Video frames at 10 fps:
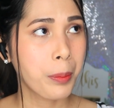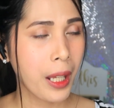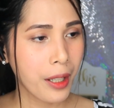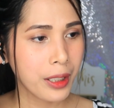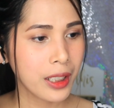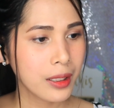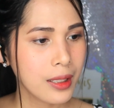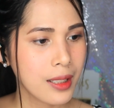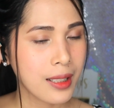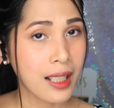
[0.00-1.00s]

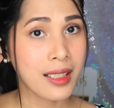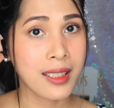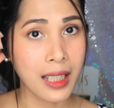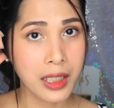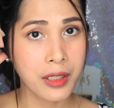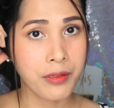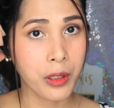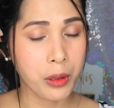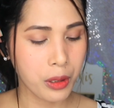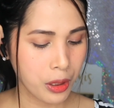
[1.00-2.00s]
Pairing
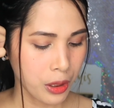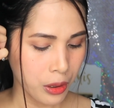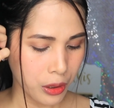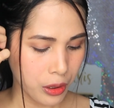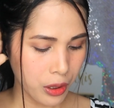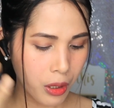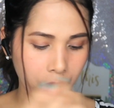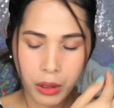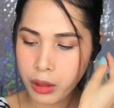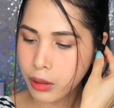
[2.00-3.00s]
successful.
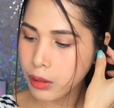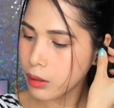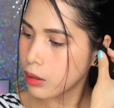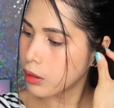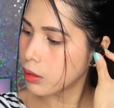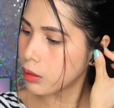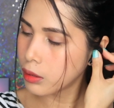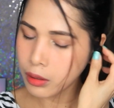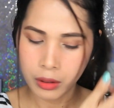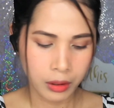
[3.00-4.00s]
So
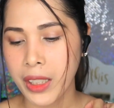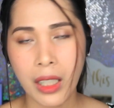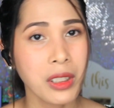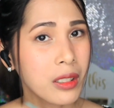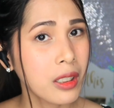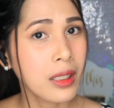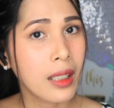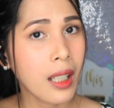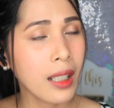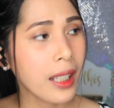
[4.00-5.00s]
sounds
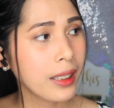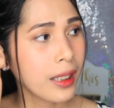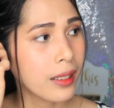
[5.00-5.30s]
good. I like